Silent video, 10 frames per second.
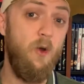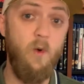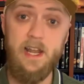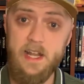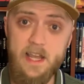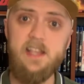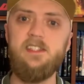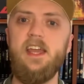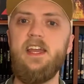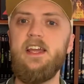What it is
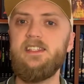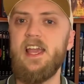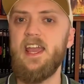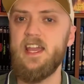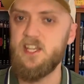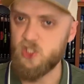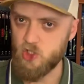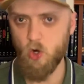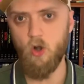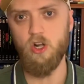a
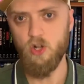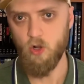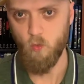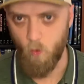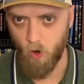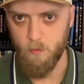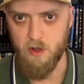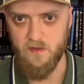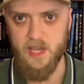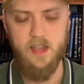historical war
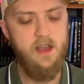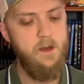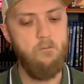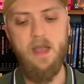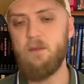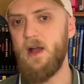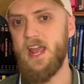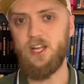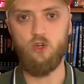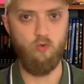movie made by
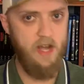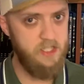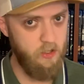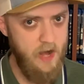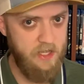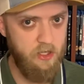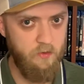a great director,